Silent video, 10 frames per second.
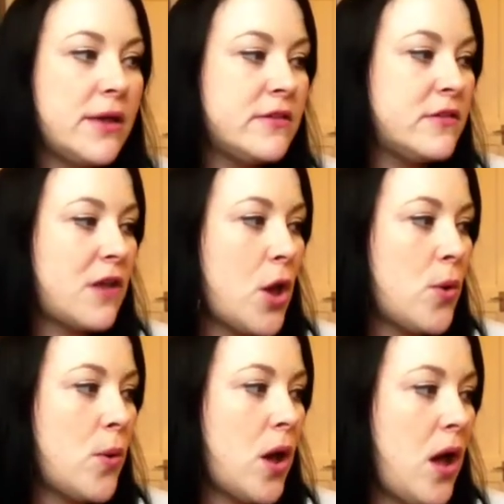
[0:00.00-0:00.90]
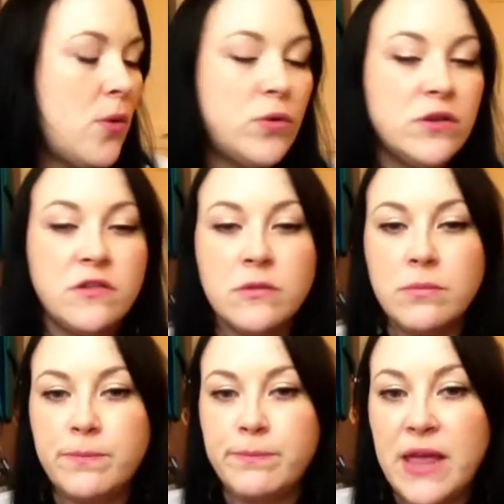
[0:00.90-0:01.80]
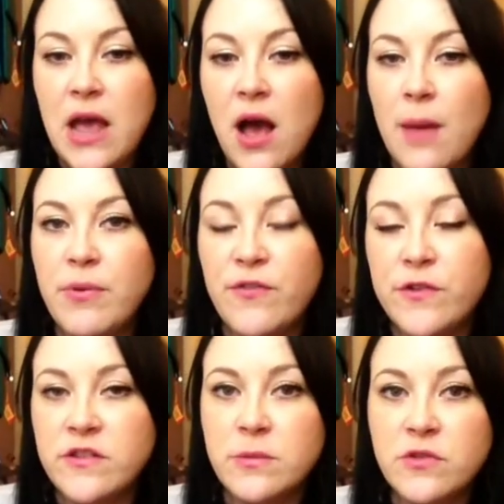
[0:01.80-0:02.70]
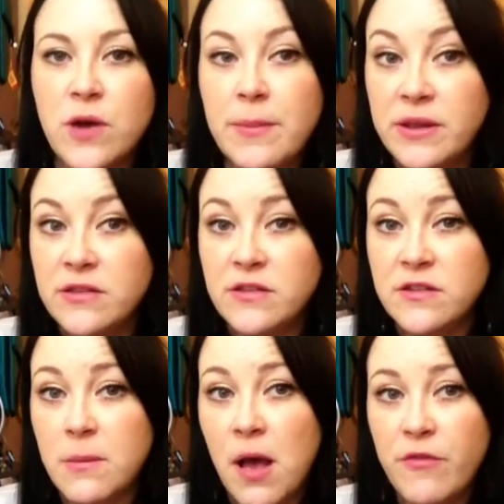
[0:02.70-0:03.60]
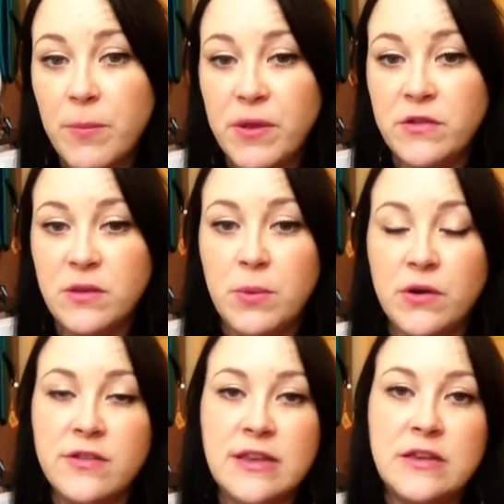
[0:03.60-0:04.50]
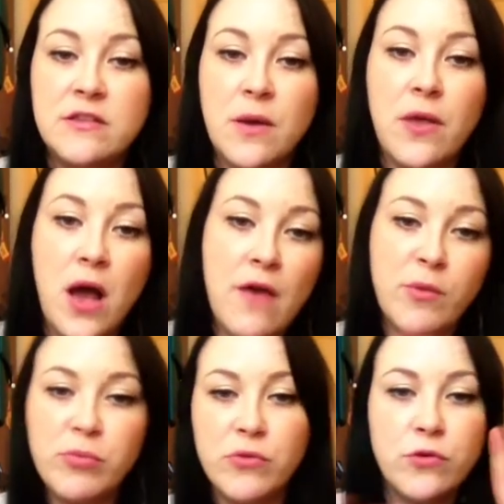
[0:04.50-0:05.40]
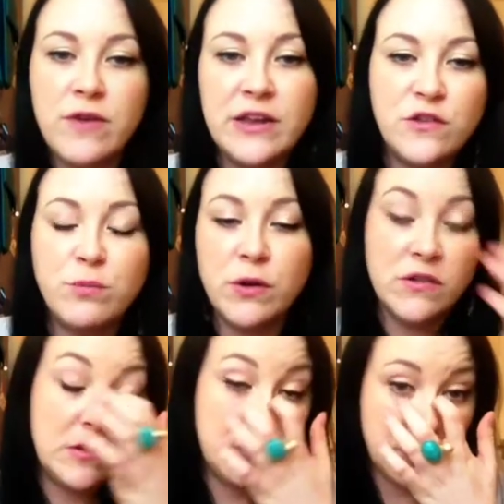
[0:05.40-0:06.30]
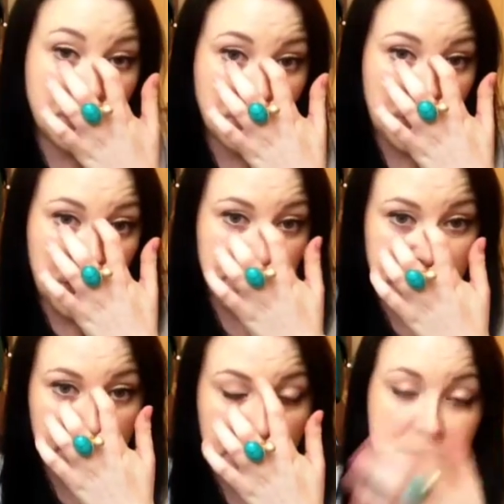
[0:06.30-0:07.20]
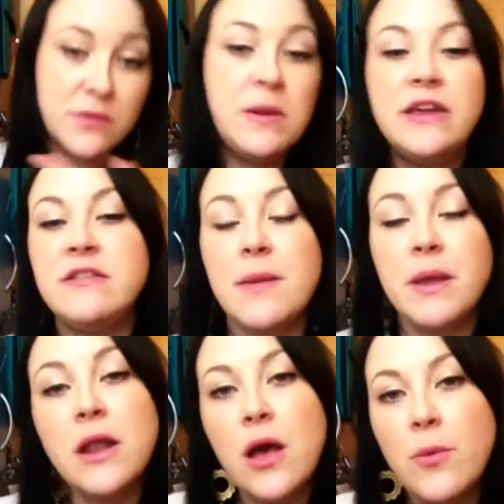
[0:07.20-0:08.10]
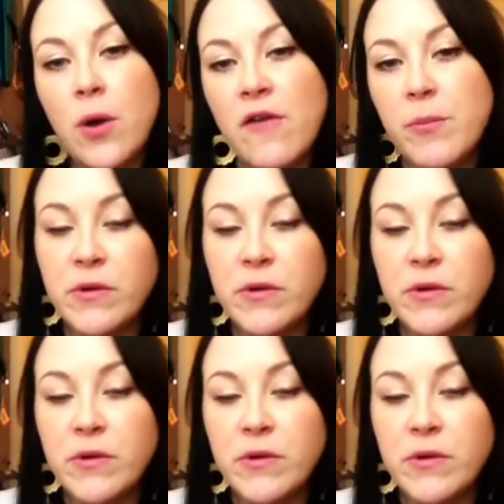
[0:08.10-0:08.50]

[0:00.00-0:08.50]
So I would be up for subscribing to some other beauty boxes so that I have a broad range of boxes to talk to you guys about. So please let me know what other